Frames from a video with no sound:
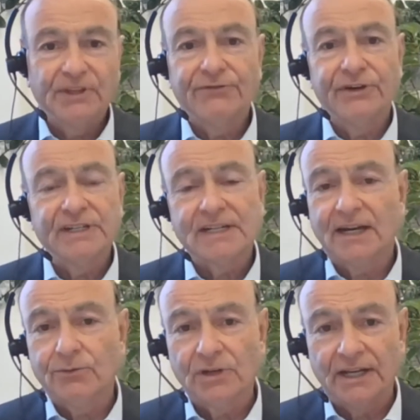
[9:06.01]
Firstly,
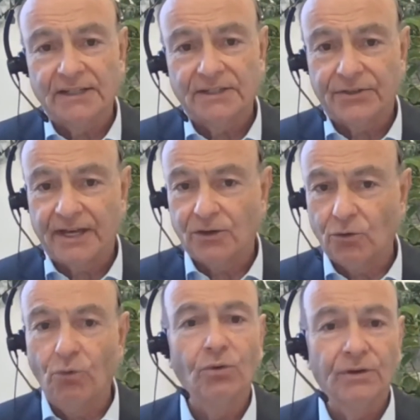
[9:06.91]
I would like to thank
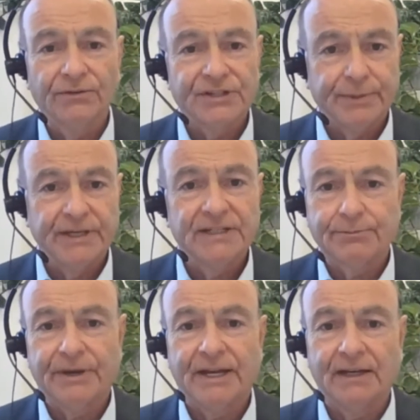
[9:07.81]
all of the speakers
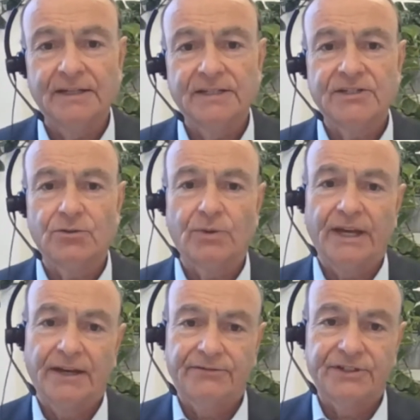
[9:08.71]
and panelists that we
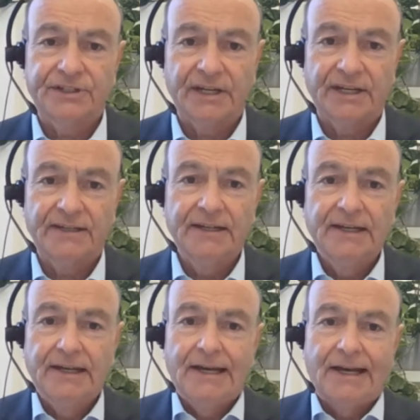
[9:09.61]
have today
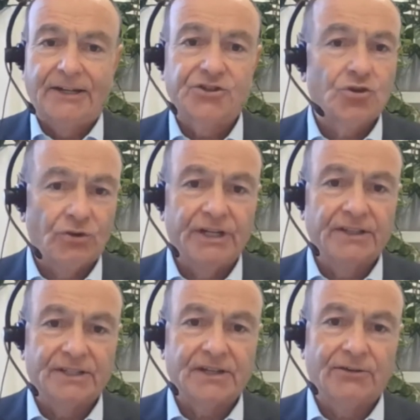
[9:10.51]

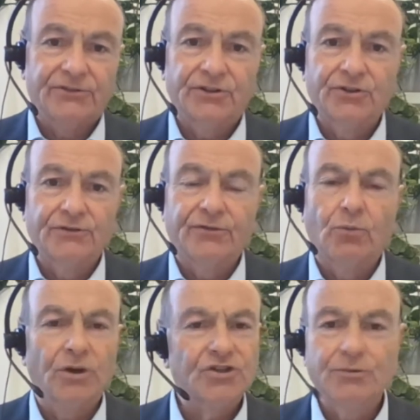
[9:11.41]
joining this afternoon for
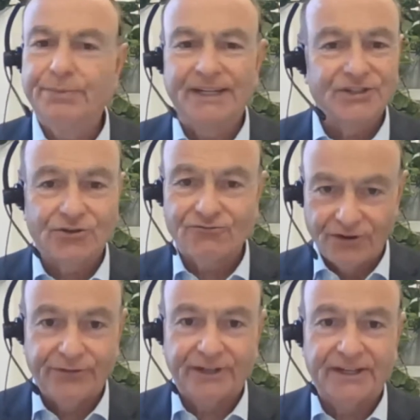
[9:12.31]
what should be a
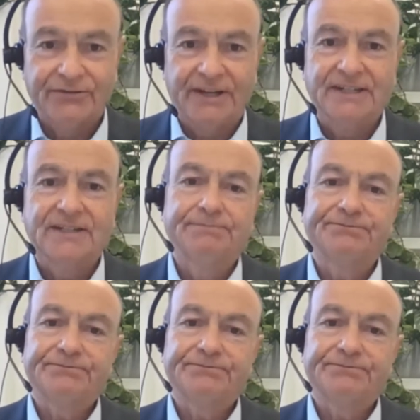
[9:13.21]
terrific event.